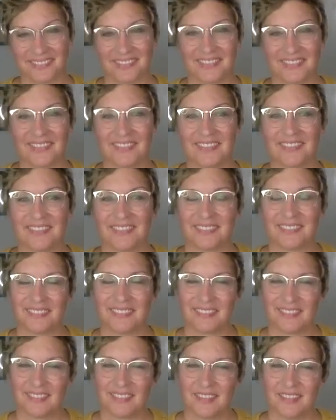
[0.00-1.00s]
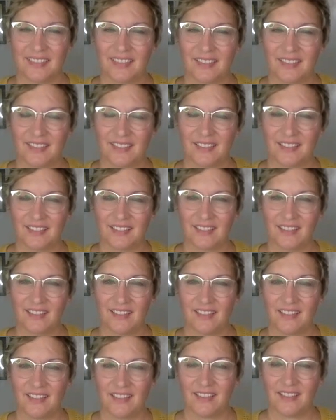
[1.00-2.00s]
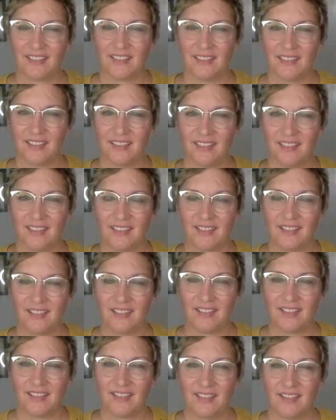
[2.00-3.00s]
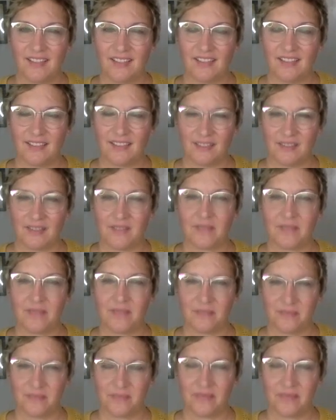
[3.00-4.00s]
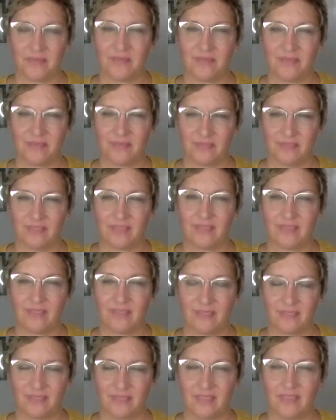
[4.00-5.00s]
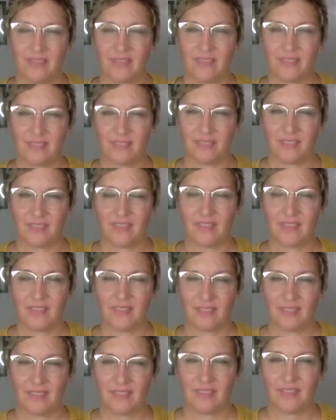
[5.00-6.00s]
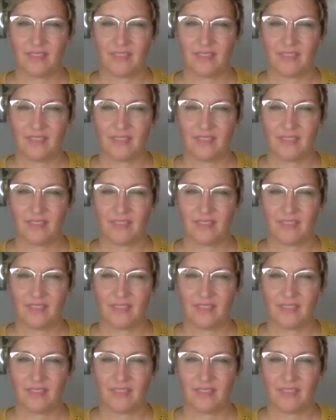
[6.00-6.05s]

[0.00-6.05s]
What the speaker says: (not speaking)